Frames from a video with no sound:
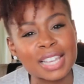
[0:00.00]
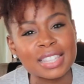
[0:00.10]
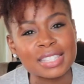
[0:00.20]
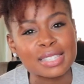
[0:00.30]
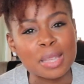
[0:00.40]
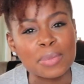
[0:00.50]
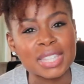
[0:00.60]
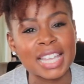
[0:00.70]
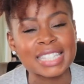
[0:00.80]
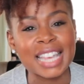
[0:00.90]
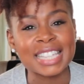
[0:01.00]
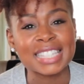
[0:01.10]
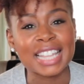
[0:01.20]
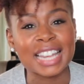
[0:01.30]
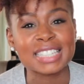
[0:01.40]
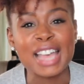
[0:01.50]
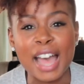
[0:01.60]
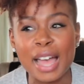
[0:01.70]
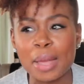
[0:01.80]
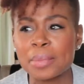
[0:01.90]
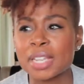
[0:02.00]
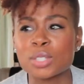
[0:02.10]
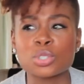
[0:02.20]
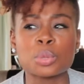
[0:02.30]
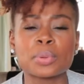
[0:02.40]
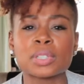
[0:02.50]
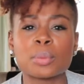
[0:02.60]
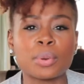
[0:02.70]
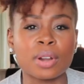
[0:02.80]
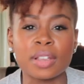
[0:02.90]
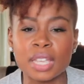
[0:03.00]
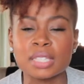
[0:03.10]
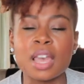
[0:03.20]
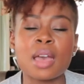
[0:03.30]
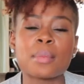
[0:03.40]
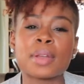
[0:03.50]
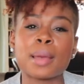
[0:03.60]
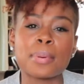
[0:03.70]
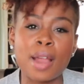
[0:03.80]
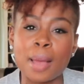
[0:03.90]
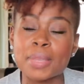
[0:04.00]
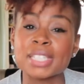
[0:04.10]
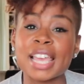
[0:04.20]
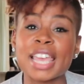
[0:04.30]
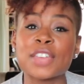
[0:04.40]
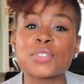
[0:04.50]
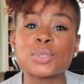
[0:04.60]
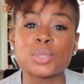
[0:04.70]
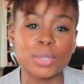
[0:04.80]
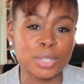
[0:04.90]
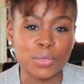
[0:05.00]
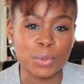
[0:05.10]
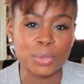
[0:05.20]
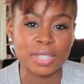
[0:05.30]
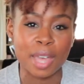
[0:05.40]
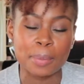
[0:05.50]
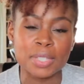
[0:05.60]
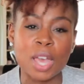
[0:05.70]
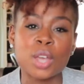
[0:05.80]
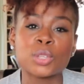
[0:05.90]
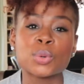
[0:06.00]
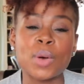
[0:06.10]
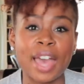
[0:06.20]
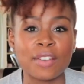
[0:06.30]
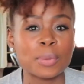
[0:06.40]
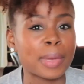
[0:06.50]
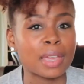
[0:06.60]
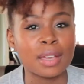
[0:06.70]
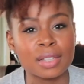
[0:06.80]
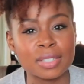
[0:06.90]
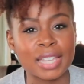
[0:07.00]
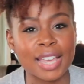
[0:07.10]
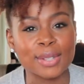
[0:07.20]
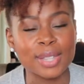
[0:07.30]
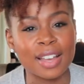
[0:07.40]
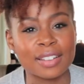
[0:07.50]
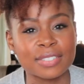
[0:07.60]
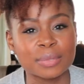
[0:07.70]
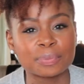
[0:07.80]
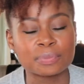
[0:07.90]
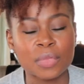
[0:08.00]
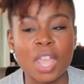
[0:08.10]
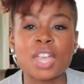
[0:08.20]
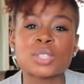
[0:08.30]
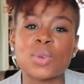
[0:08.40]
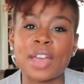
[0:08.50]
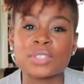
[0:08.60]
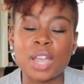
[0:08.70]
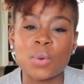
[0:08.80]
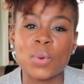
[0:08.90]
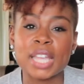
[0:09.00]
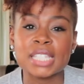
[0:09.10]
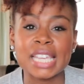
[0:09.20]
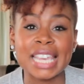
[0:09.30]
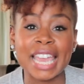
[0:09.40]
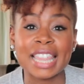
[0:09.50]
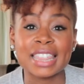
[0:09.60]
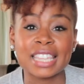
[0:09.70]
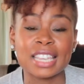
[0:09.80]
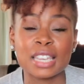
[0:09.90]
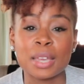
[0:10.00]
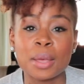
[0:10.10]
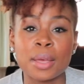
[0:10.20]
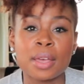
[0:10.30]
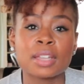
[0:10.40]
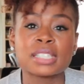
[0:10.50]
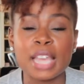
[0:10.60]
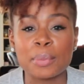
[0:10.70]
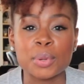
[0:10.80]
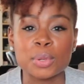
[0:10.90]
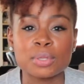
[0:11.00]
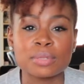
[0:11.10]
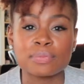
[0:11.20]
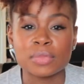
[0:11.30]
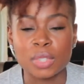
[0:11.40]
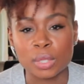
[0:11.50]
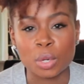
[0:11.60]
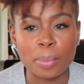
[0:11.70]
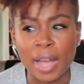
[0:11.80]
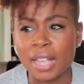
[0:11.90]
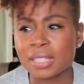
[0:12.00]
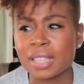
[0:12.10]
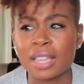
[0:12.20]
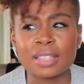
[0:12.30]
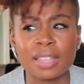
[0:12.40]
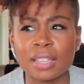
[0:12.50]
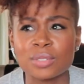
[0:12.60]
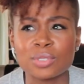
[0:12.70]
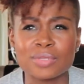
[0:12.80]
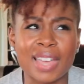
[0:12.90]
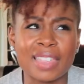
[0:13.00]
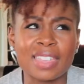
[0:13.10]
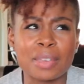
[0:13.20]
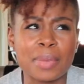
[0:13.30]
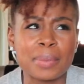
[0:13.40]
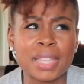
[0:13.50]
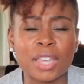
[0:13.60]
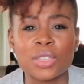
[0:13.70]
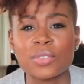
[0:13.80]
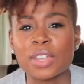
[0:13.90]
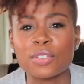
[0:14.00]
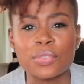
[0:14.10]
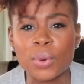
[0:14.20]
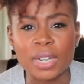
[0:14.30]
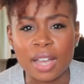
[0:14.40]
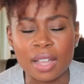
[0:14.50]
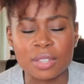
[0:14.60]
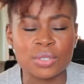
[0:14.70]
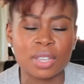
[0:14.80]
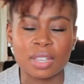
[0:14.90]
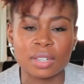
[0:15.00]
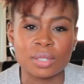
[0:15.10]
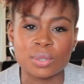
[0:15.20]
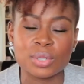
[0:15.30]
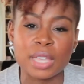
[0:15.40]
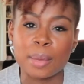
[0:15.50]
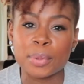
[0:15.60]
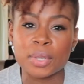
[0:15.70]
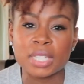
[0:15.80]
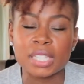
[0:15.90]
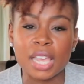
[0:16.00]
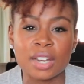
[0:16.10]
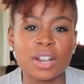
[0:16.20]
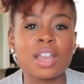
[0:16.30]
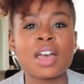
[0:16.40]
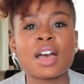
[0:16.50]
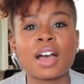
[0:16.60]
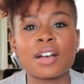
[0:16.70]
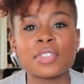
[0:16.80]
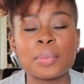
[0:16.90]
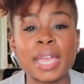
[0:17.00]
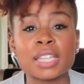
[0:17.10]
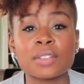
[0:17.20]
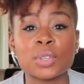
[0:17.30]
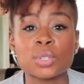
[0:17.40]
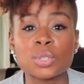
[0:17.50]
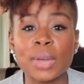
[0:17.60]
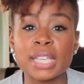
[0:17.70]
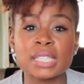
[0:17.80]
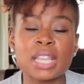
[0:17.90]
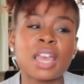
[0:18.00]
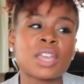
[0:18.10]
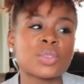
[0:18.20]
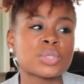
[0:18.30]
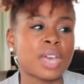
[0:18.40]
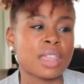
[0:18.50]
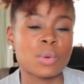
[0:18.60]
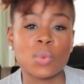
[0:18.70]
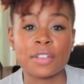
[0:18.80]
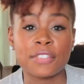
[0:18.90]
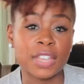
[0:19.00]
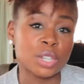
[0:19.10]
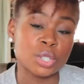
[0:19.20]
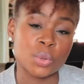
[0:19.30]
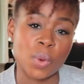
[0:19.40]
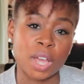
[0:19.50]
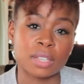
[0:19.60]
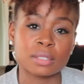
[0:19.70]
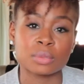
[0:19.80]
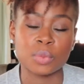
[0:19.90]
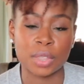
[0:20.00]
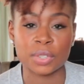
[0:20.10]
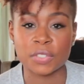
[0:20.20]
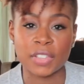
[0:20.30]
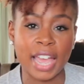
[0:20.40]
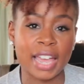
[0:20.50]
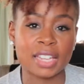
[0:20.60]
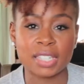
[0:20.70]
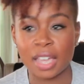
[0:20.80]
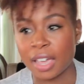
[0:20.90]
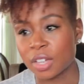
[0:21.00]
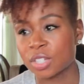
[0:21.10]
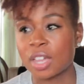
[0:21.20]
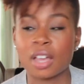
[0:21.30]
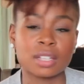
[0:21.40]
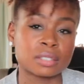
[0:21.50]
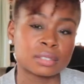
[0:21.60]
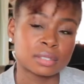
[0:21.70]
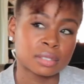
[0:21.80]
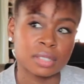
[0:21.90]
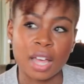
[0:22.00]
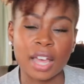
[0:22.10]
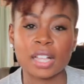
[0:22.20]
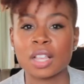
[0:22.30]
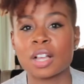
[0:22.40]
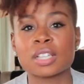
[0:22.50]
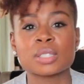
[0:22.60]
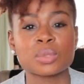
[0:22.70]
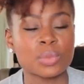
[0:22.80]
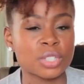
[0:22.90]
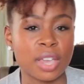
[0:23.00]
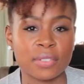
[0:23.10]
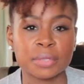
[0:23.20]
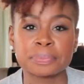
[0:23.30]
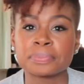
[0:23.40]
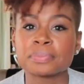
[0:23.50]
like this is something that takes a lot of time and is super laborious, but I promise if you do these few steps, you will have a paint color that you love. So after I went to get the samples, the little pots, I think maybe like $3 or $4, you can get a little sample container of the paint of your choice. You tell them what finish you want, whether it's flat, eggshell, high gloss, whichever,